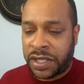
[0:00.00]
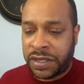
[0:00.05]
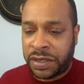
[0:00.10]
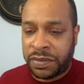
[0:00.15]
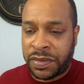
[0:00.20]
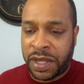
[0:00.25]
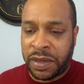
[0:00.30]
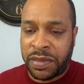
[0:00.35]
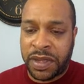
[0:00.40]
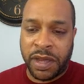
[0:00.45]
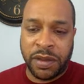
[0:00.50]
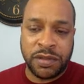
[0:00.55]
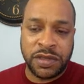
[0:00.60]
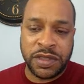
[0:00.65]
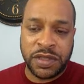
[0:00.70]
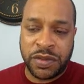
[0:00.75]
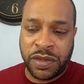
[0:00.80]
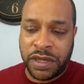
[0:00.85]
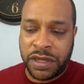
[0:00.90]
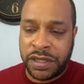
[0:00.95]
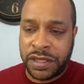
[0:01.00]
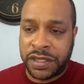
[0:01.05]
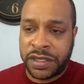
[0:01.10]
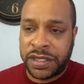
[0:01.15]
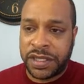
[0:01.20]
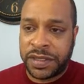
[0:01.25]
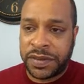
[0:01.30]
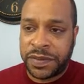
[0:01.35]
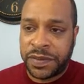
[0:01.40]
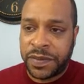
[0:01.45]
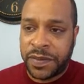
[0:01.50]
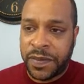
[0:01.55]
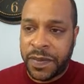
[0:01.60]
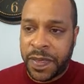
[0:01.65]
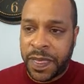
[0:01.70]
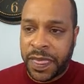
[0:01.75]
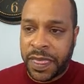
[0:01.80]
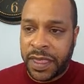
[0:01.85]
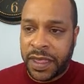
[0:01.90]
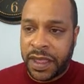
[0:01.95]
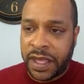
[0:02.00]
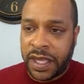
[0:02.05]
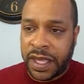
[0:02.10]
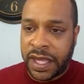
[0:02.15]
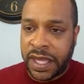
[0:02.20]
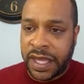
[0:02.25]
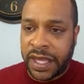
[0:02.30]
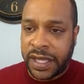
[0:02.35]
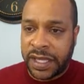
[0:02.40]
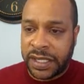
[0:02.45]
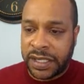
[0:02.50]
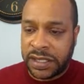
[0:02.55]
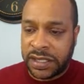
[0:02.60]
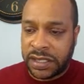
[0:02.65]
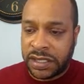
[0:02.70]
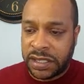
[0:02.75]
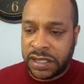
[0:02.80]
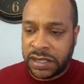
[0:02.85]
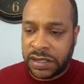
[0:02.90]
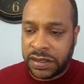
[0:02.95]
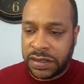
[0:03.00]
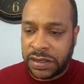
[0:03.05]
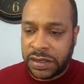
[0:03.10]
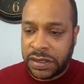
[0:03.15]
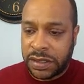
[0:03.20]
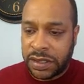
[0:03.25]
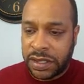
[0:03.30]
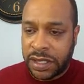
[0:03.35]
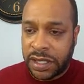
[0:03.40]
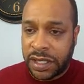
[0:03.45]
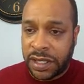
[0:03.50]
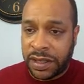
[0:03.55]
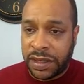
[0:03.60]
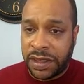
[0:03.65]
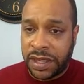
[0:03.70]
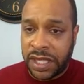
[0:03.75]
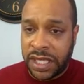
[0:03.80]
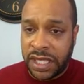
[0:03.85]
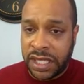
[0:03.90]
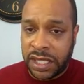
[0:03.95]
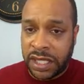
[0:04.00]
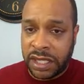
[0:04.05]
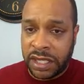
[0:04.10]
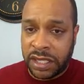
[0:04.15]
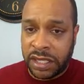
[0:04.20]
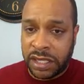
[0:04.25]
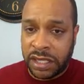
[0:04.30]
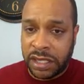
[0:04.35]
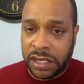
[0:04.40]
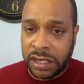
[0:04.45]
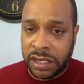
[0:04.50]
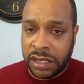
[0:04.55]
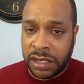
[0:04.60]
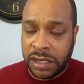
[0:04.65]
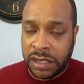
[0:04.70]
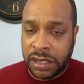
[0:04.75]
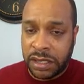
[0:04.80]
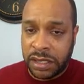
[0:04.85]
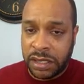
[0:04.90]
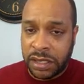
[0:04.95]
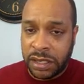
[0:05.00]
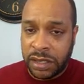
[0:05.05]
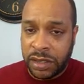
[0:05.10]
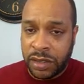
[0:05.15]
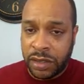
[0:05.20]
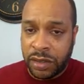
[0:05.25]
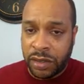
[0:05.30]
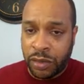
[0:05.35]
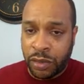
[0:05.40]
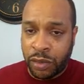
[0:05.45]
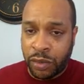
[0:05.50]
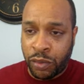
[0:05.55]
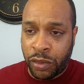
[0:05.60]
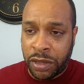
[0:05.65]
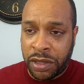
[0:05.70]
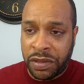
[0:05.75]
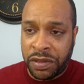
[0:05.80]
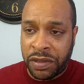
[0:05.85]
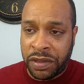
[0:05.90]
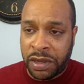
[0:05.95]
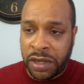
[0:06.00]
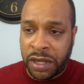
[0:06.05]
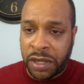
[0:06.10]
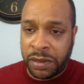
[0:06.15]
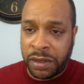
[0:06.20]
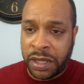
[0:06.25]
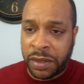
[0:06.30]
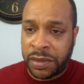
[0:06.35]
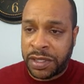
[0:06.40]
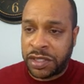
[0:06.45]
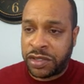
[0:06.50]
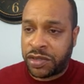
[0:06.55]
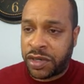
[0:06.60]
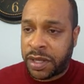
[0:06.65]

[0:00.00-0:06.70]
but maybe I was wrong. And then one of their upcoming